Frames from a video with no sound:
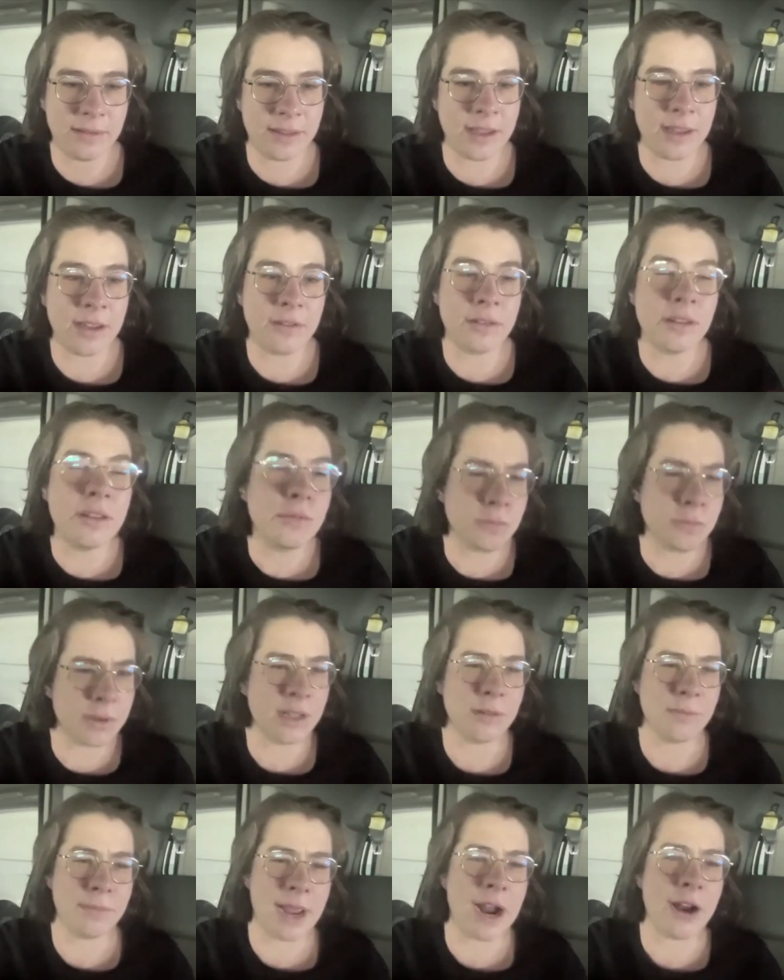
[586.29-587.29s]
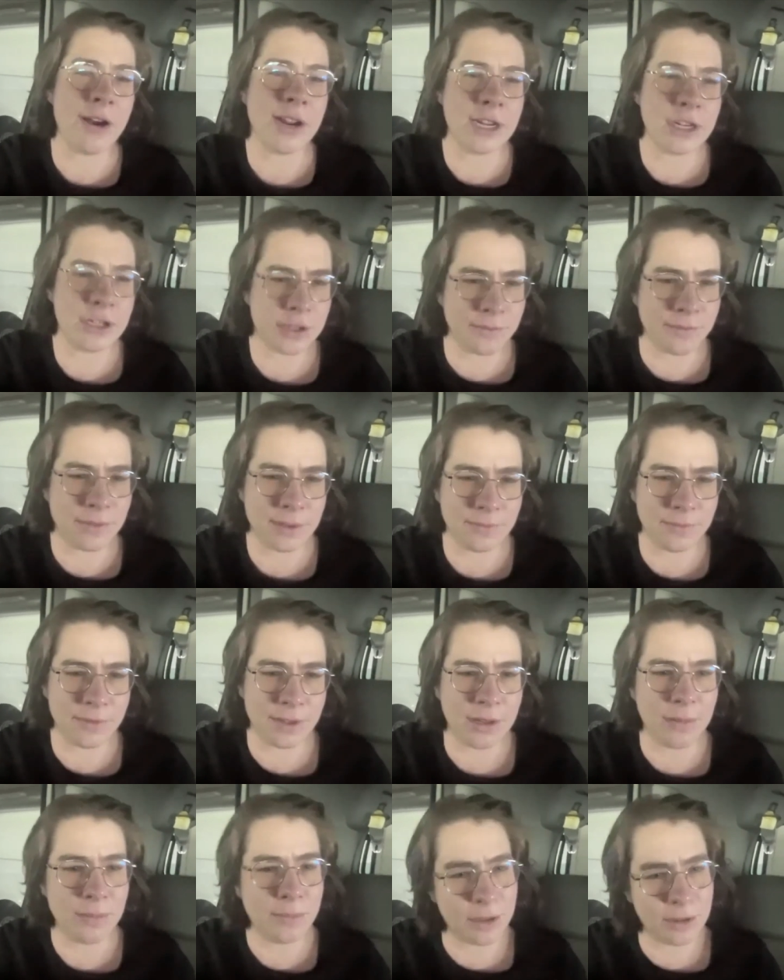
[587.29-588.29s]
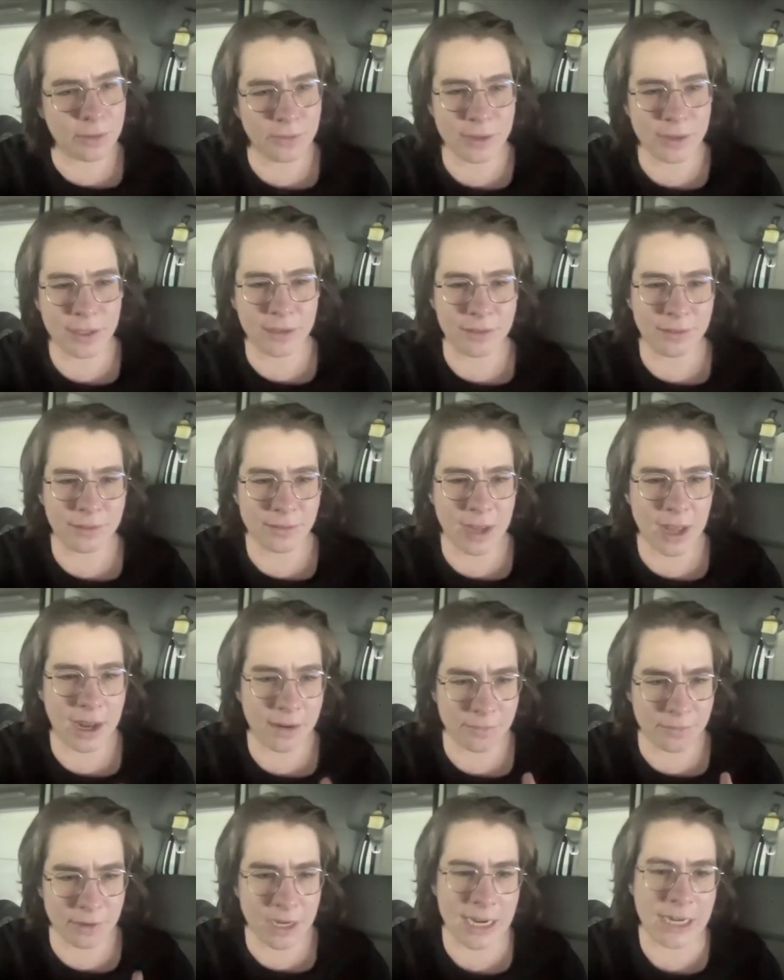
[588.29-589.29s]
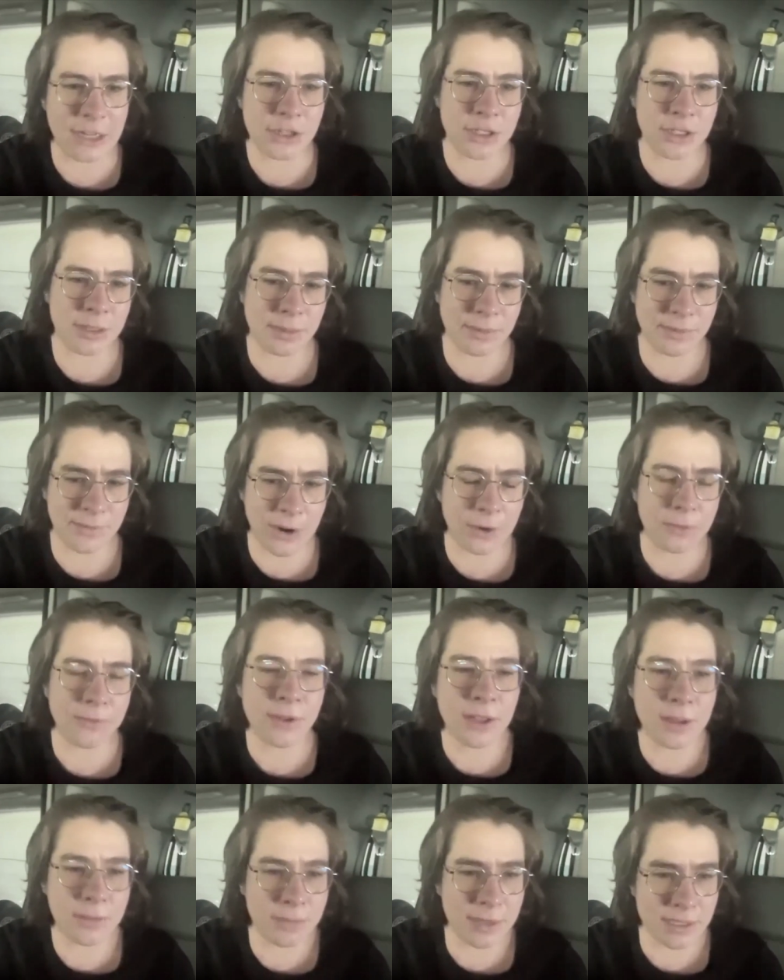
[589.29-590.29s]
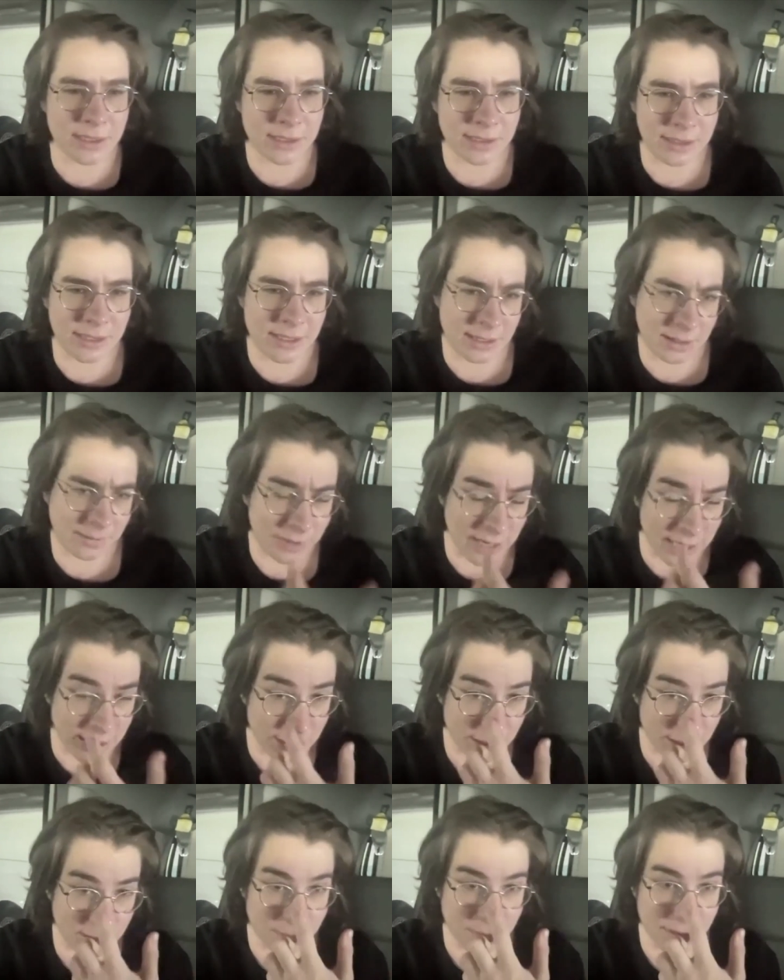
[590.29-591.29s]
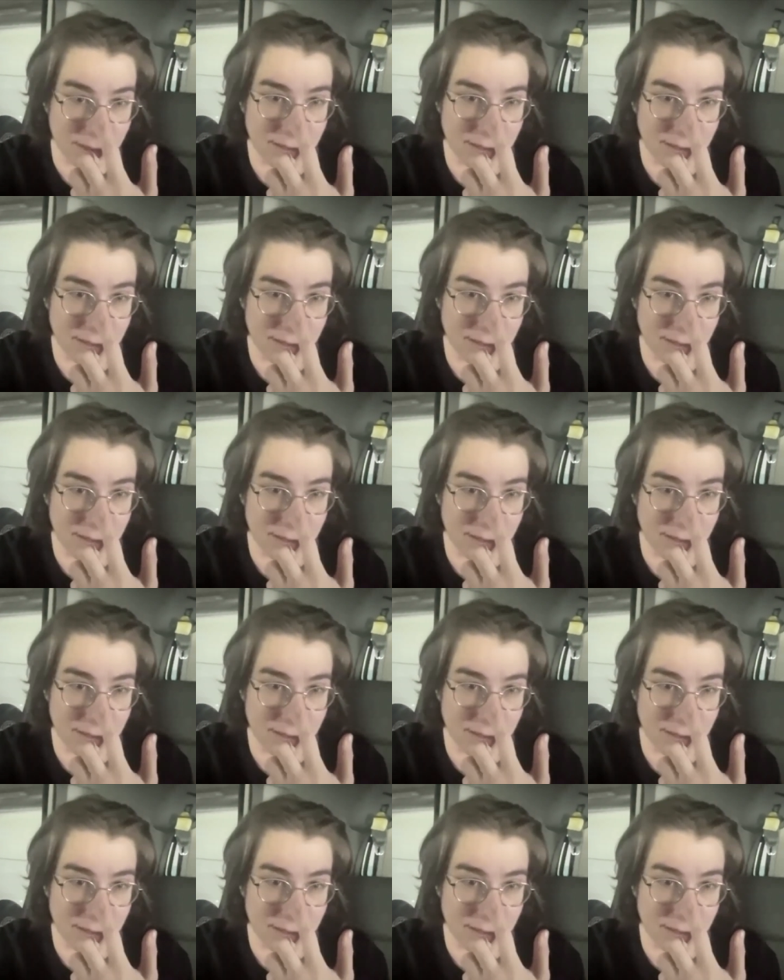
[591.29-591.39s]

the the real marriage of the film, the real kind of relationship of our film is is the friendship